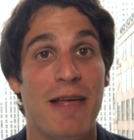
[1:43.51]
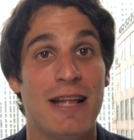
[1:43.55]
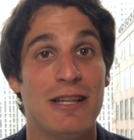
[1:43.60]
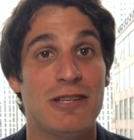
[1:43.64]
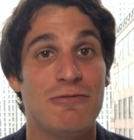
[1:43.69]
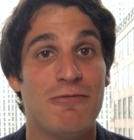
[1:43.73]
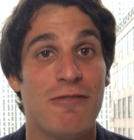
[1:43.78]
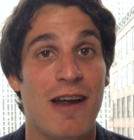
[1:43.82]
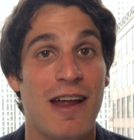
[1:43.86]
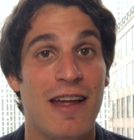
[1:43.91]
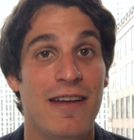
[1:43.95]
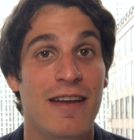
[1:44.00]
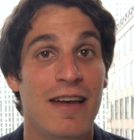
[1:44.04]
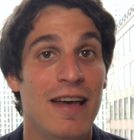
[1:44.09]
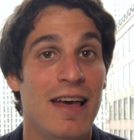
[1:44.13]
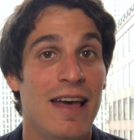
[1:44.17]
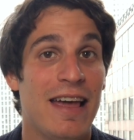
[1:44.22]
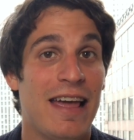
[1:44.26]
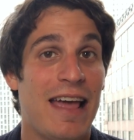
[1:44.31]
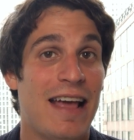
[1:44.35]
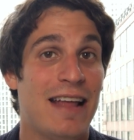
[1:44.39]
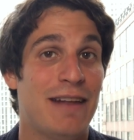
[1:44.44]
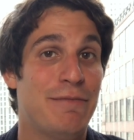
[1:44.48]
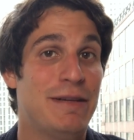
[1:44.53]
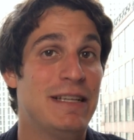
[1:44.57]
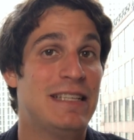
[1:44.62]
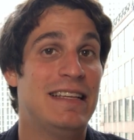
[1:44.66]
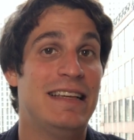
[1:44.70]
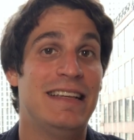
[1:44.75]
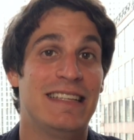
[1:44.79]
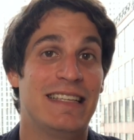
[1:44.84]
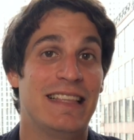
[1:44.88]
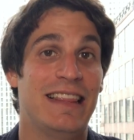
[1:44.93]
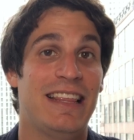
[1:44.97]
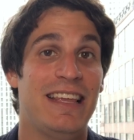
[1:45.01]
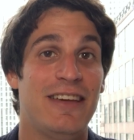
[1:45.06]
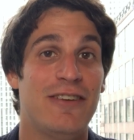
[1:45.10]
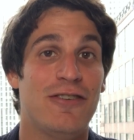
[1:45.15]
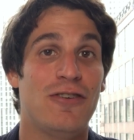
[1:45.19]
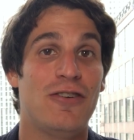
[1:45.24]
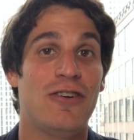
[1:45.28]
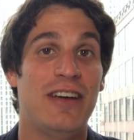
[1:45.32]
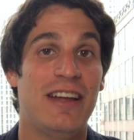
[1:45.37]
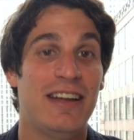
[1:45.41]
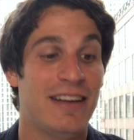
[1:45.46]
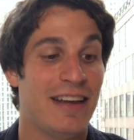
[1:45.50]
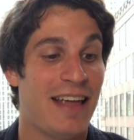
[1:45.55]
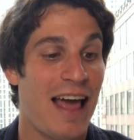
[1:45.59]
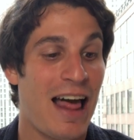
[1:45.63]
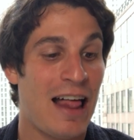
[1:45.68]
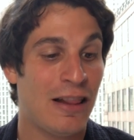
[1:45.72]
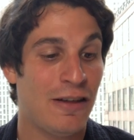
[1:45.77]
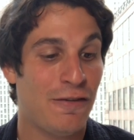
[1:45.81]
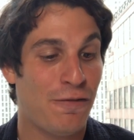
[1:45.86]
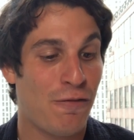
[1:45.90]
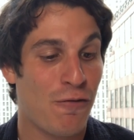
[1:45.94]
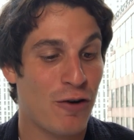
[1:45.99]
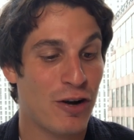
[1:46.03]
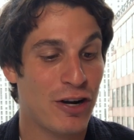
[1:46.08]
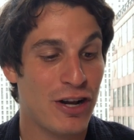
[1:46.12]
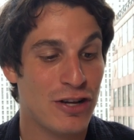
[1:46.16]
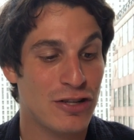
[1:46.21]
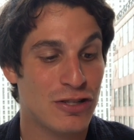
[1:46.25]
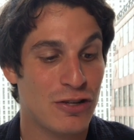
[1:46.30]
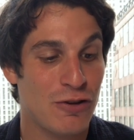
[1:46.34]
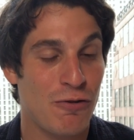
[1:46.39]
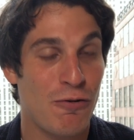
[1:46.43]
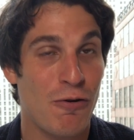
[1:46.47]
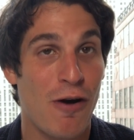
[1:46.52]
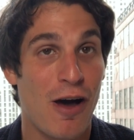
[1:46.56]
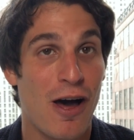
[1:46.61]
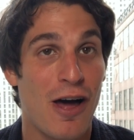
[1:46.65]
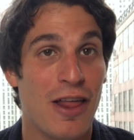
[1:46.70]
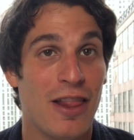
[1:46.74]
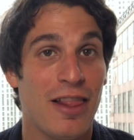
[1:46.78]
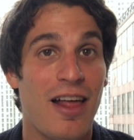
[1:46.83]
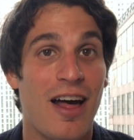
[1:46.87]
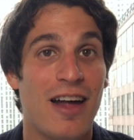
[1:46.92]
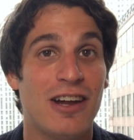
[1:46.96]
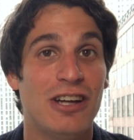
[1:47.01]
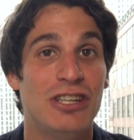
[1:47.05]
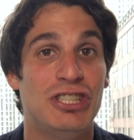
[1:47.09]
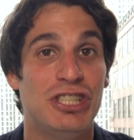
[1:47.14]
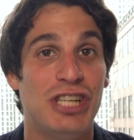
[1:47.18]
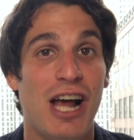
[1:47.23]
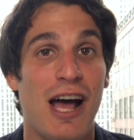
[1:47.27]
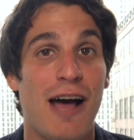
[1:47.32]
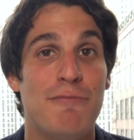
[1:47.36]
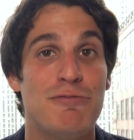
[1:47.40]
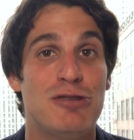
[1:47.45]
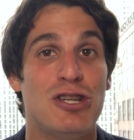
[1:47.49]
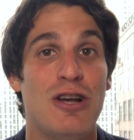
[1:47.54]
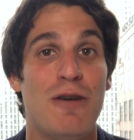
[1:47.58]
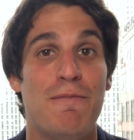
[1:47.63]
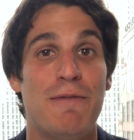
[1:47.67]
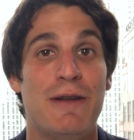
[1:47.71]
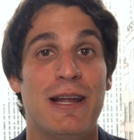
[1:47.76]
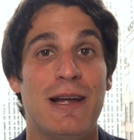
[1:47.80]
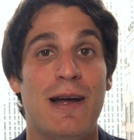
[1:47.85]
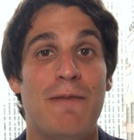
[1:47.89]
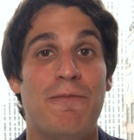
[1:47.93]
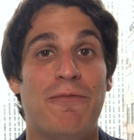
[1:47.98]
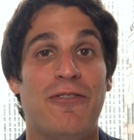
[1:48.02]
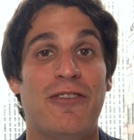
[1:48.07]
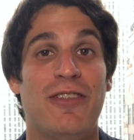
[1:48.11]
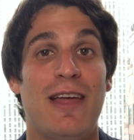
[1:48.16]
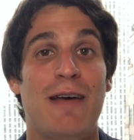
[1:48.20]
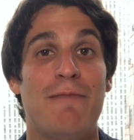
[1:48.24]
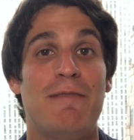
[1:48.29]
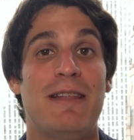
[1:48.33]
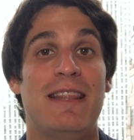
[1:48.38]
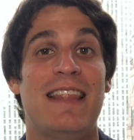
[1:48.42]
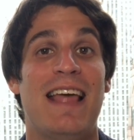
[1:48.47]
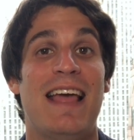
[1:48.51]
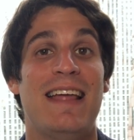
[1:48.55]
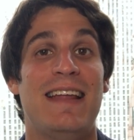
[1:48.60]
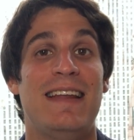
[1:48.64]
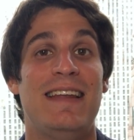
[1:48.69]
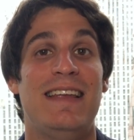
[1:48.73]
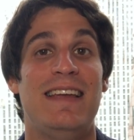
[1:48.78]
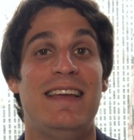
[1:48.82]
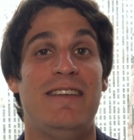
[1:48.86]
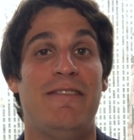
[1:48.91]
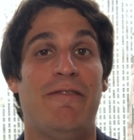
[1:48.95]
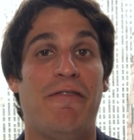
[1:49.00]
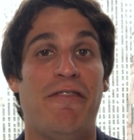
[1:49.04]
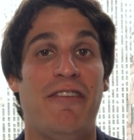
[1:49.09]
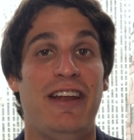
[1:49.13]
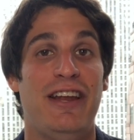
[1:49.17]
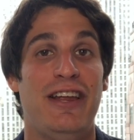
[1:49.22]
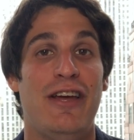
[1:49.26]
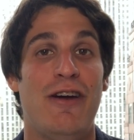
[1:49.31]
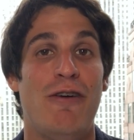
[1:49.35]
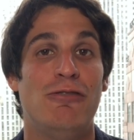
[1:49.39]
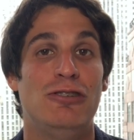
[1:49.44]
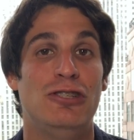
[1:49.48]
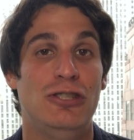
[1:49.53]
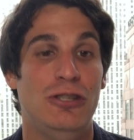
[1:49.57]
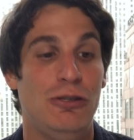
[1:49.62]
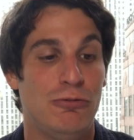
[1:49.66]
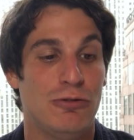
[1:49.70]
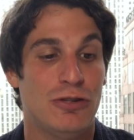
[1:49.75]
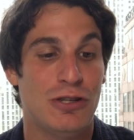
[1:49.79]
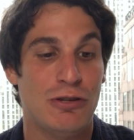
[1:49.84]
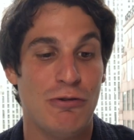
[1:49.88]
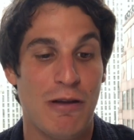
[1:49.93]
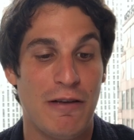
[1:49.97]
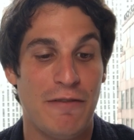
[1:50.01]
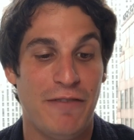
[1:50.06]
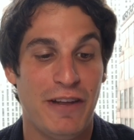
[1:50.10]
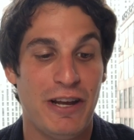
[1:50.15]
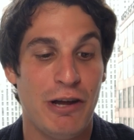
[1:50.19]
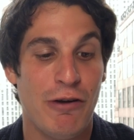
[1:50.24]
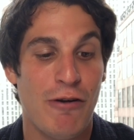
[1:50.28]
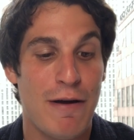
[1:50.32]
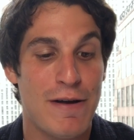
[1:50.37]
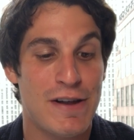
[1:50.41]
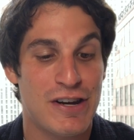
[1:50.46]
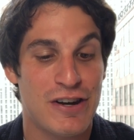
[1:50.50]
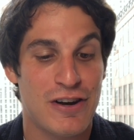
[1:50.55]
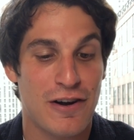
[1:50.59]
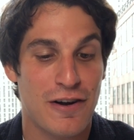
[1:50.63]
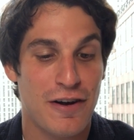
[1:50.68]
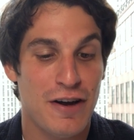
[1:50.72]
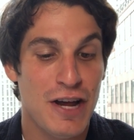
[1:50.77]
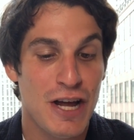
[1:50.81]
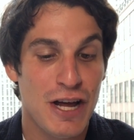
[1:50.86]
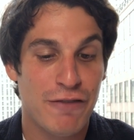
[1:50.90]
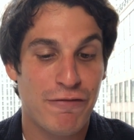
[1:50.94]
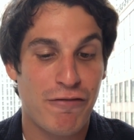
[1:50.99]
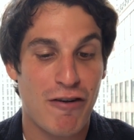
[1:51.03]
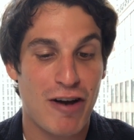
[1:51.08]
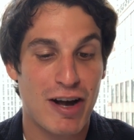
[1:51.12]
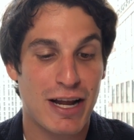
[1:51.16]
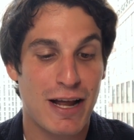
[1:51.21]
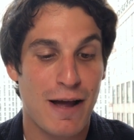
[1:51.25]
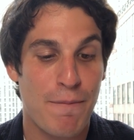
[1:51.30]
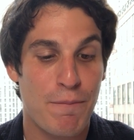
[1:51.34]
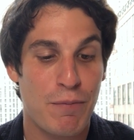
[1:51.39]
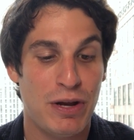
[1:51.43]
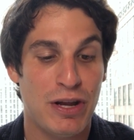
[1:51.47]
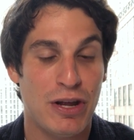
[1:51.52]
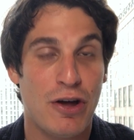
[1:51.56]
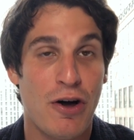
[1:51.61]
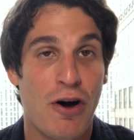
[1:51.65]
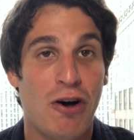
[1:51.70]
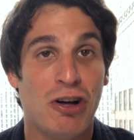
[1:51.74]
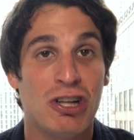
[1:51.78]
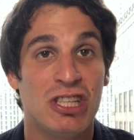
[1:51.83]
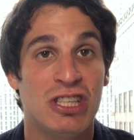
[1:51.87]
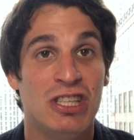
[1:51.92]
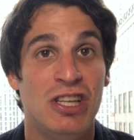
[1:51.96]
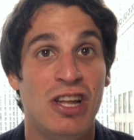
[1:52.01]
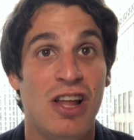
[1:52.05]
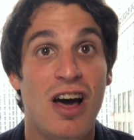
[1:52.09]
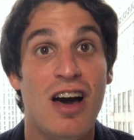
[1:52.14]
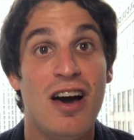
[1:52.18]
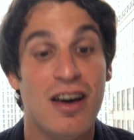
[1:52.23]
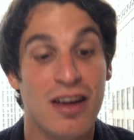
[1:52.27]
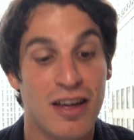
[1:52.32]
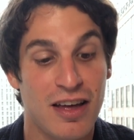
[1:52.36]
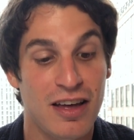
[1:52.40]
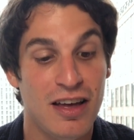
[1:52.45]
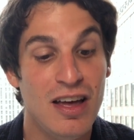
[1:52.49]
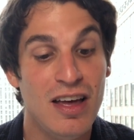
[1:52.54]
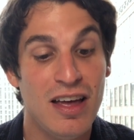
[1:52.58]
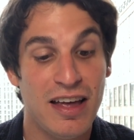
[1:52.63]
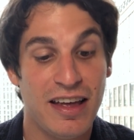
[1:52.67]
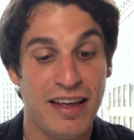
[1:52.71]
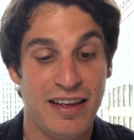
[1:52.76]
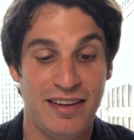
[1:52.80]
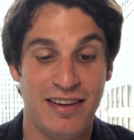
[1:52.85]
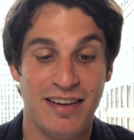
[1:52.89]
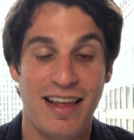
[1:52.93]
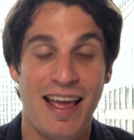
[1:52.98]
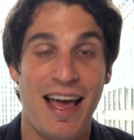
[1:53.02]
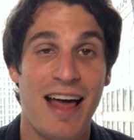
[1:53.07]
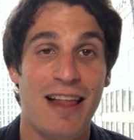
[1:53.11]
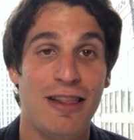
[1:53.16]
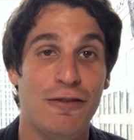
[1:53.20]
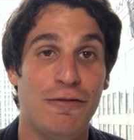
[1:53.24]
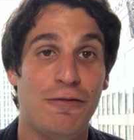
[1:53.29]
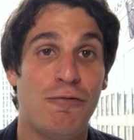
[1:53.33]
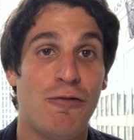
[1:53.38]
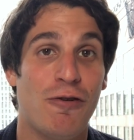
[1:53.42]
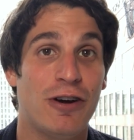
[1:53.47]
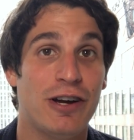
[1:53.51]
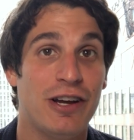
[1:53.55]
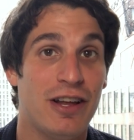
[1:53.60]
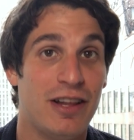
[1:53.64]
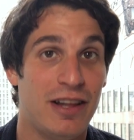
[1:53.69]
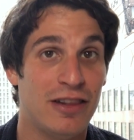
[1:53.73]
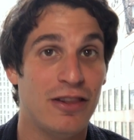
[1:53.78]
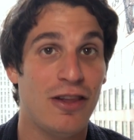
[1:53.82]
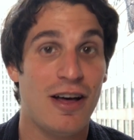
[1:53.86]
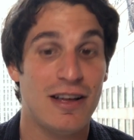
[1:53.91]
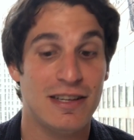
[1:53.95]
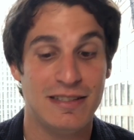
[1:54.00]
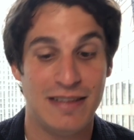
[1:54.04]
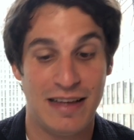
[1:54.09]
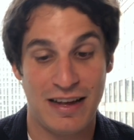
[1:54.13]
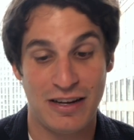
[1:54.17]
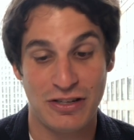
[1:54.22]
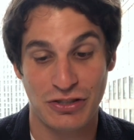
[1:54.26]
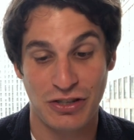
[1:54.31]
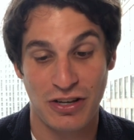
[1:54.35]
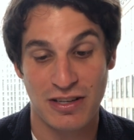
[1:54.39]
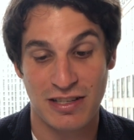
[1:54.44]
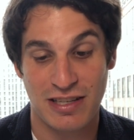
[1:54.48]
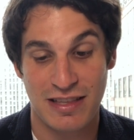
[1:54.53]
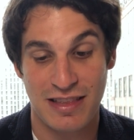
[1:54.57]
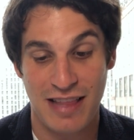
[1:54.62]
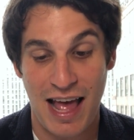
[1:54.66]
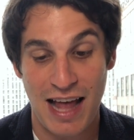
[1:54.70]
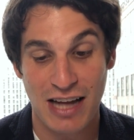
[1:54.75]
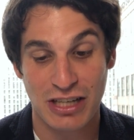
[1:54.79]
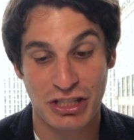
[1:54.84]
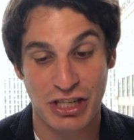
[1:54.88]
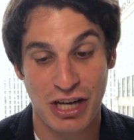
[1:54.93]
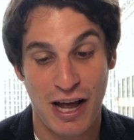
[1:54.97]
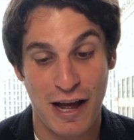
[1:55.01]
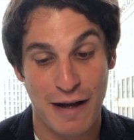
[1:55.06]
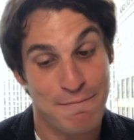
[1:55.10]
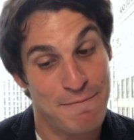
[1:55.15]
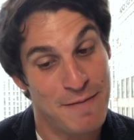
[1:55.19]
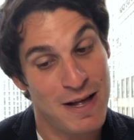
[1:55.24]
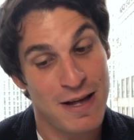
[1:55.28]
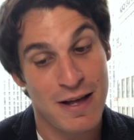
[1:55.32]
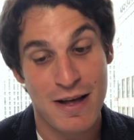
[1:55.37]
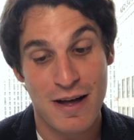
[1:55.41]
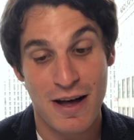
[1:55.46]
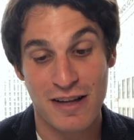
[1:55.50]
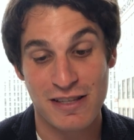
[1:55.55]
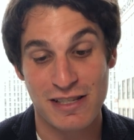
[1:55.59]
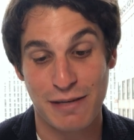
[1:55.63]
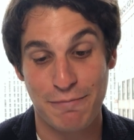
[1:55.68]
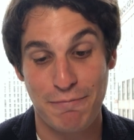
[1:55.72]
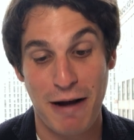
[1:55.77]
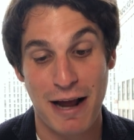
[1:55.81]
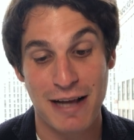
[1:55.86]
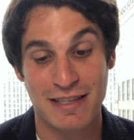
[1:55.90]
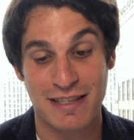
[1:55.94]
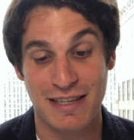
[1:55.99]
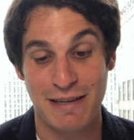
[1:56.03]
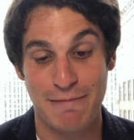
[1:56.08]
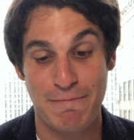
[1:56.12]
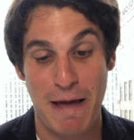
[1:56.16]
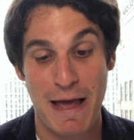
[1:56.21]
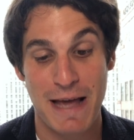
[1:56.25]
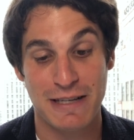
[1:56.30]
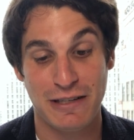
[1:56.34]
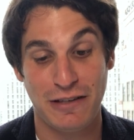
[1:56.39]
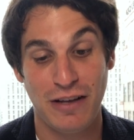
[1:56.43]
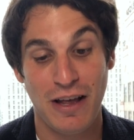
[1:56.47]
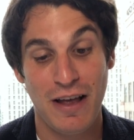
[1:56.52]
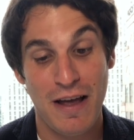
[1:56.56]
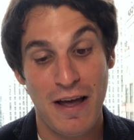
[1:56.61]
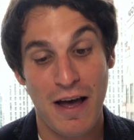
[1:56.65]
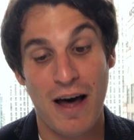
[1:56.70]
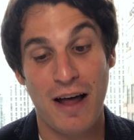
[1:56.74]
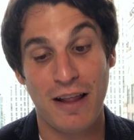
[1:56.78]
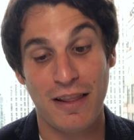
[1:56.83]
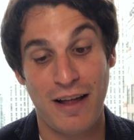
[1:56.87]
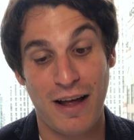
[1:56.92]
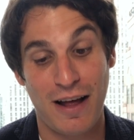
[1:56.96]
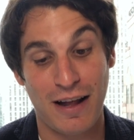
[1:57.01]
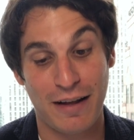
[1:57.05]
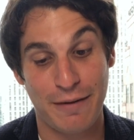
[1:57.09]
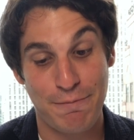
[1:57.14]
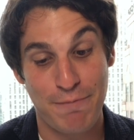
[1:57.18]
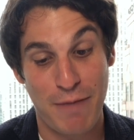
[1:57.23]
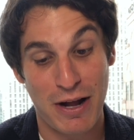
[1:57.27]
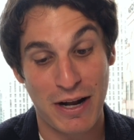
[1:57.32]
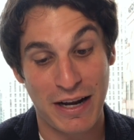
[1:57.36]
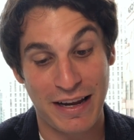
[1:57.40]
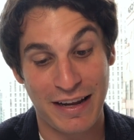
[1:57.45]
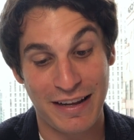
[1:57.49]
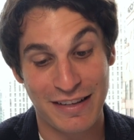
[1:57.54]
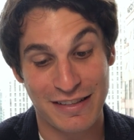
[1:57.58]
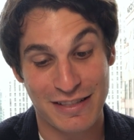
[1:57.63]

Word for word: That's right, cannabis is legal in California, so a lot of jobs opening up for them, and they need video too. So a video editor for a company called Nug in California, in Los Angeles, and that job, unsurprisingly, pays a lot of money.